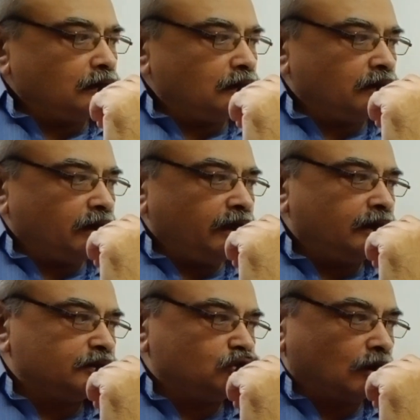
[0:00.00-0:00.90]
In
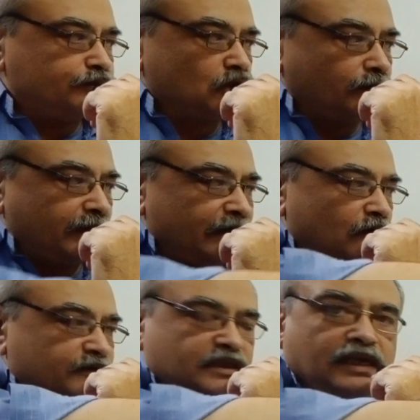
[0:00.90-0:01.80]
a job shop kind
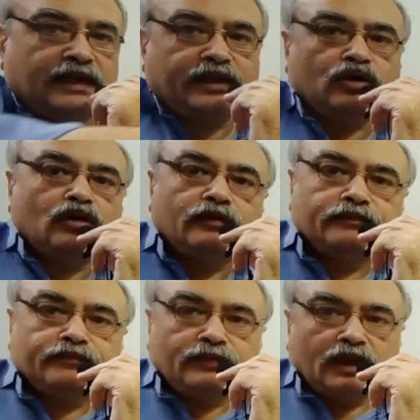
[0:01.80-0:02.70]
of a scenario,
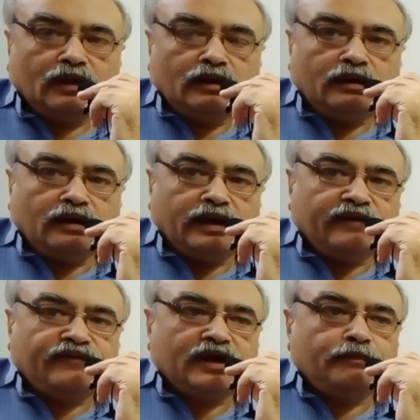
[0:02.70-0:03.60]

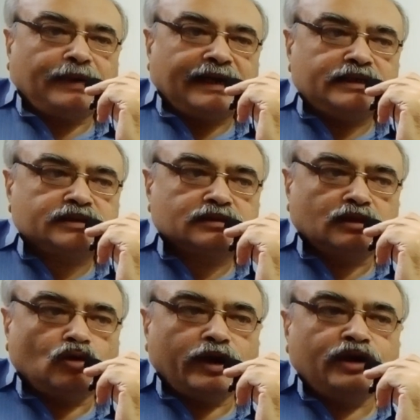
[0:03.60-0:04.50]
different parts
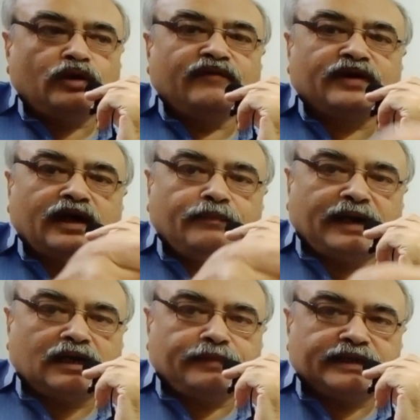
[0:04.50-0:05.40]
go into different
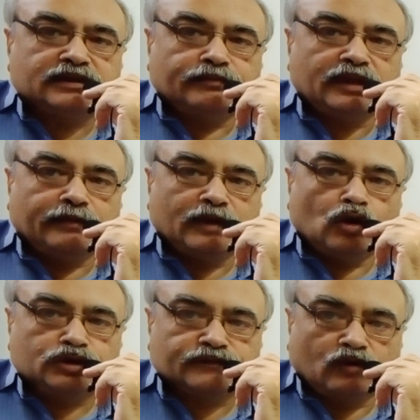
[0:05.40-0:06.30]
departments. Something
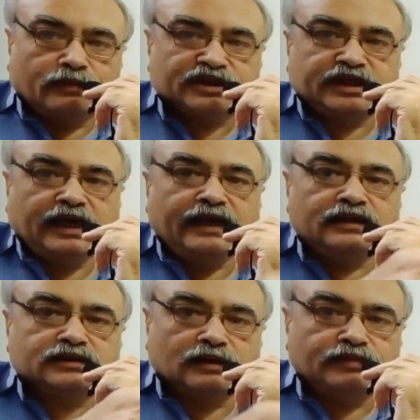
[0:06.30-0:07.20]
goes for
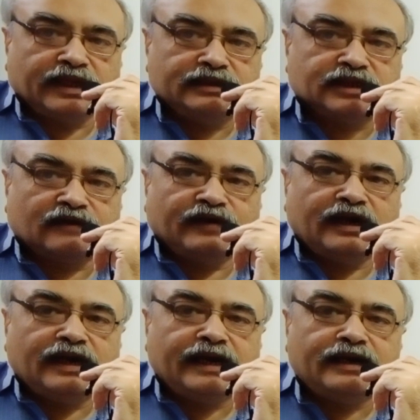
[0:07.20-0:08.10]
machining, some things are
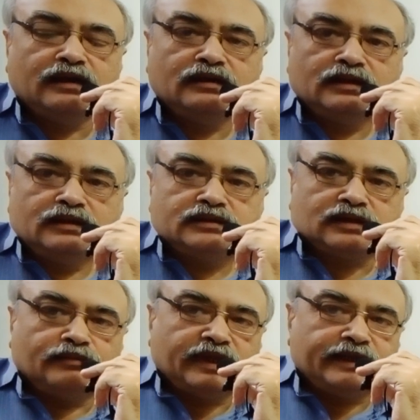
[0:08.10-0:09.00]
welded,
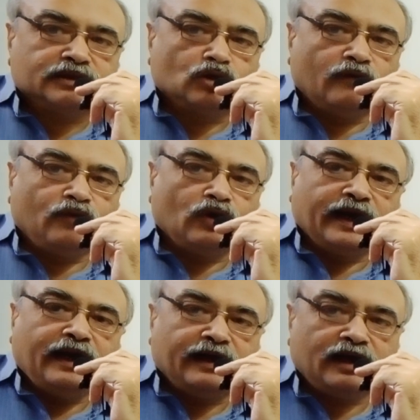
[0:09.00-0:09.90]
some things go for
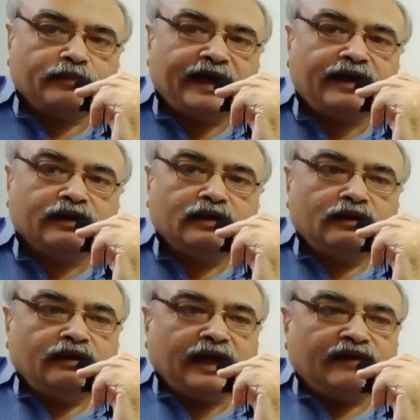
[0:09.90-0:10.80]
heat treatment.
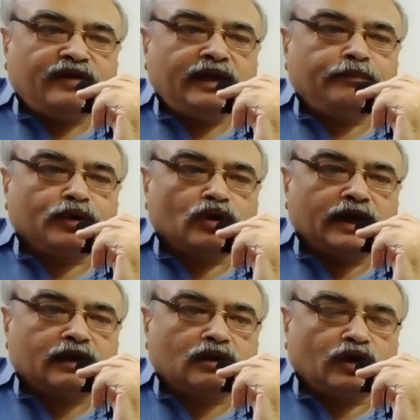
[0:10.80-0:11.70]
Every
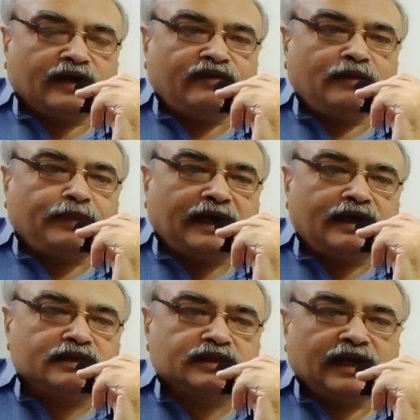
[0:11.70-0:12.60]
product or every
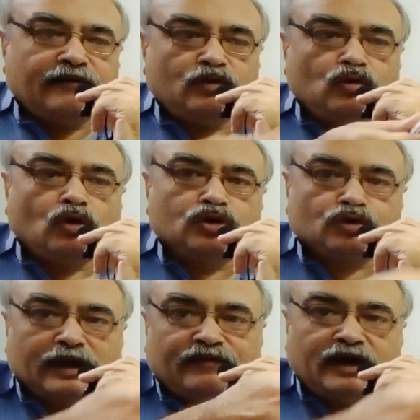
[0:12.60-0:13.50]
part doesn't have to go
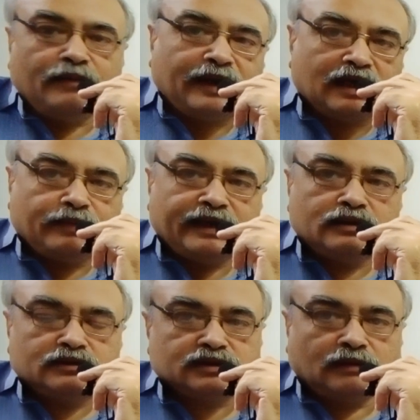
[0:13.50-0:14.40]
through every
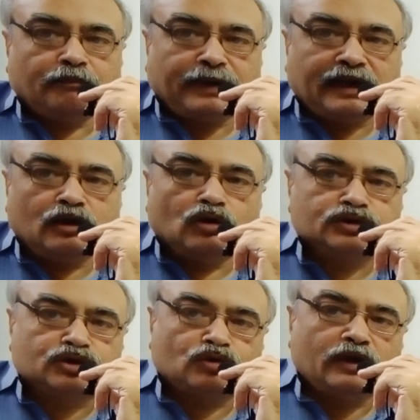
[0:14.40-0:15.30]
department. Some part
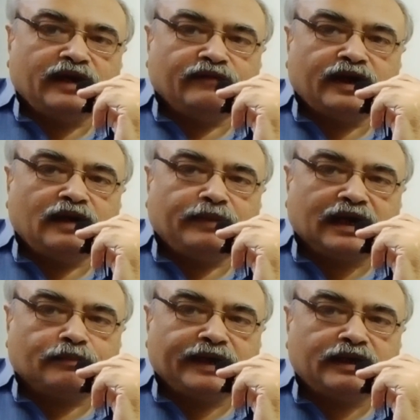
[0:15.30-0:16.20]
goes through only one
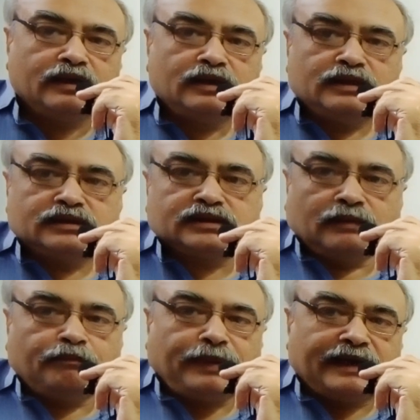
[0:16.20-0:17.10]
department,
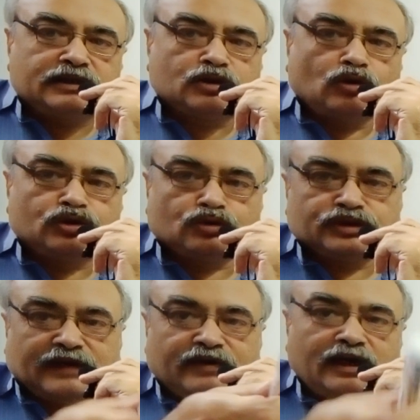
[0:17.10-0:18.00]
some parts go through
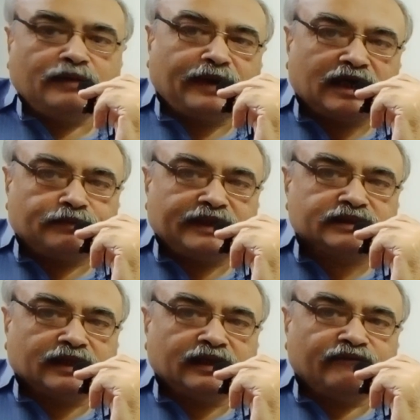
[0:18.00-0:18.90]
several
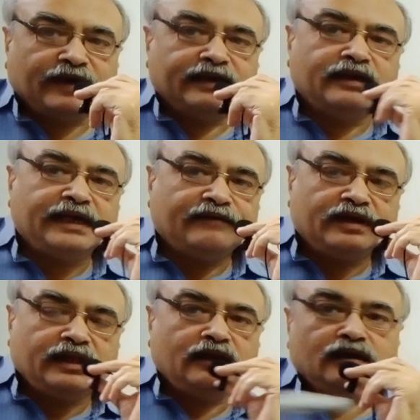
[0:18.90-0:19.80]
departments, and then finally
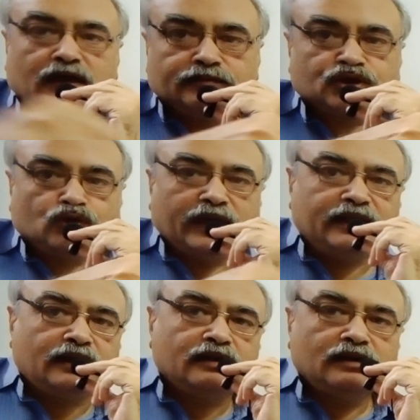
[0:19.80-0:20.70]
everything comes
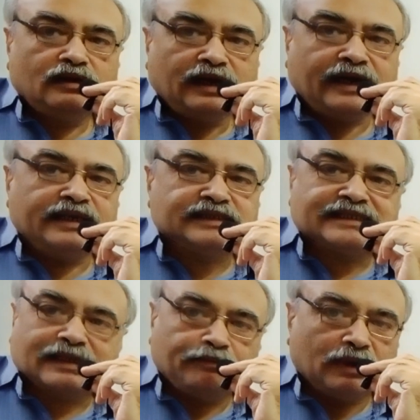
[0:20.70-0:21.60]
together and is
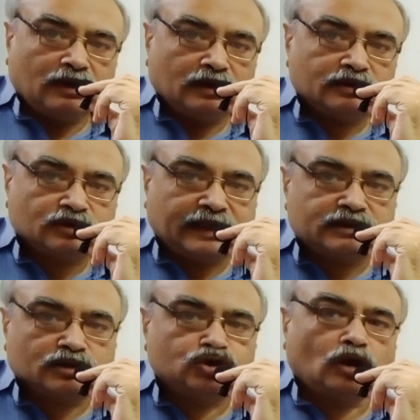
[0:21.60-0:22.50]
assembled. So
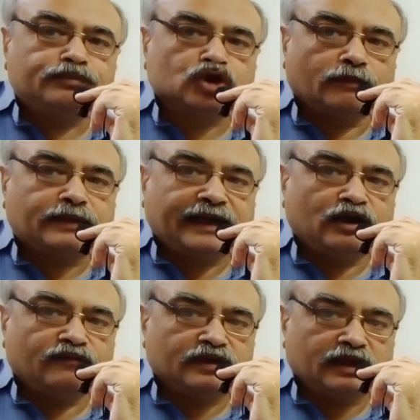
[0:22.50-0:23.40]
that's a job shop
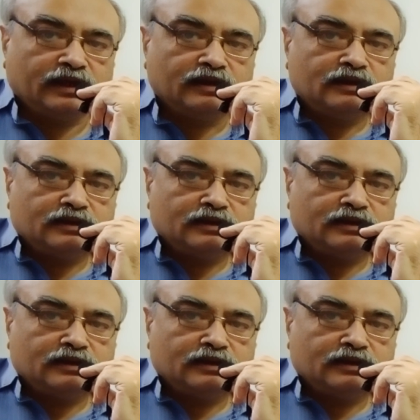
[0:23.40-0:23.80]
kind of a thing.